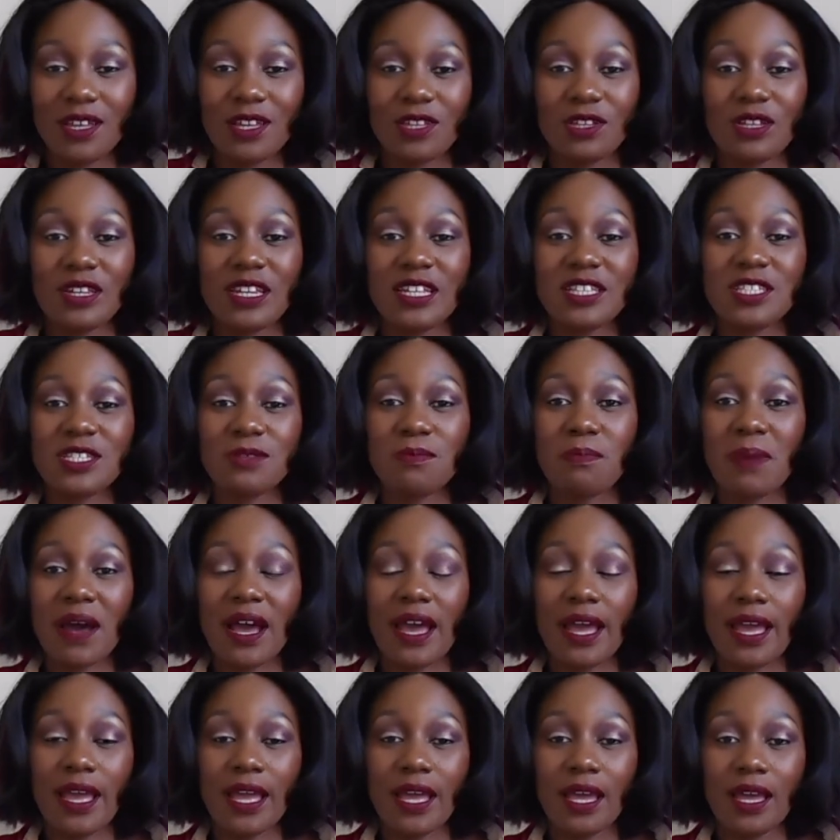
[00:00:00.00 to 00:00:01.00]
You need to
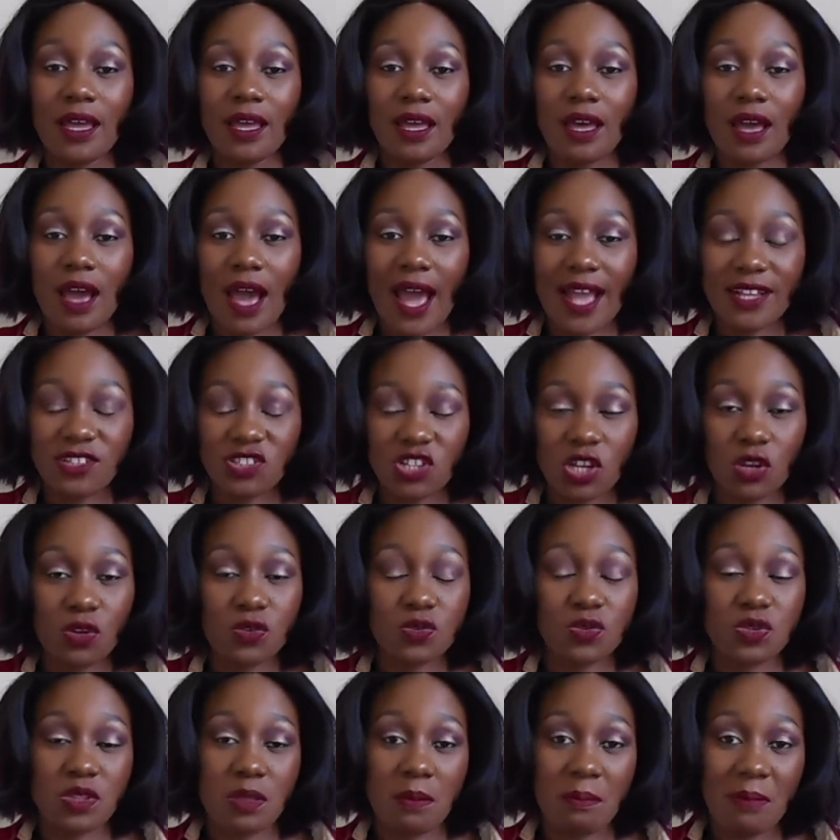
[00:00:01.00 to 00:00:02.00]
buy
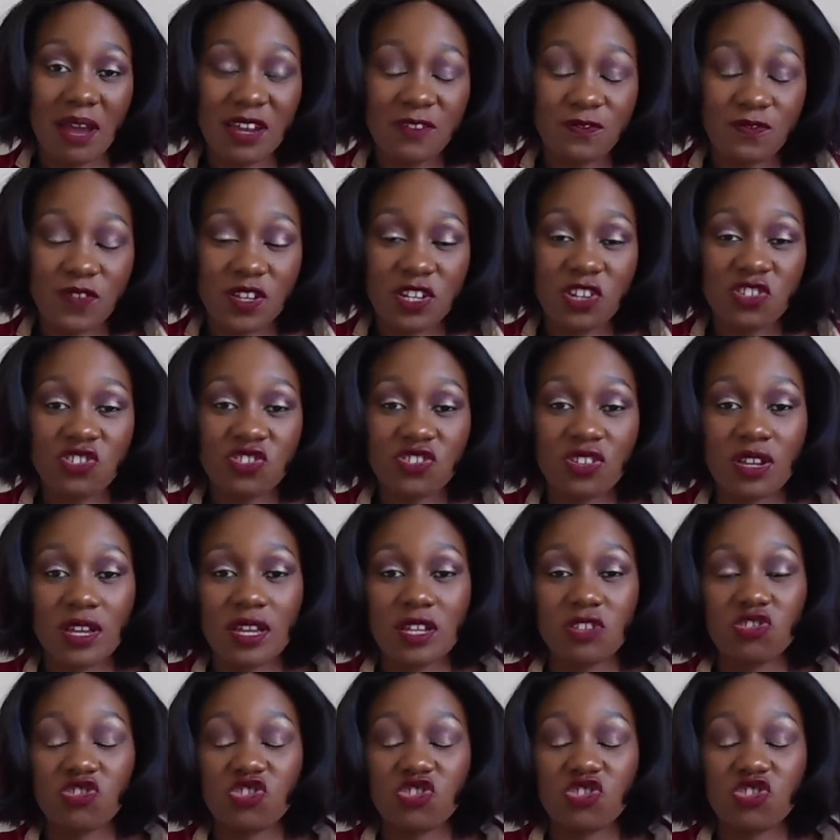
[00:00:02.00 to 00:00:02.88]
eyeshadows with a matte finish,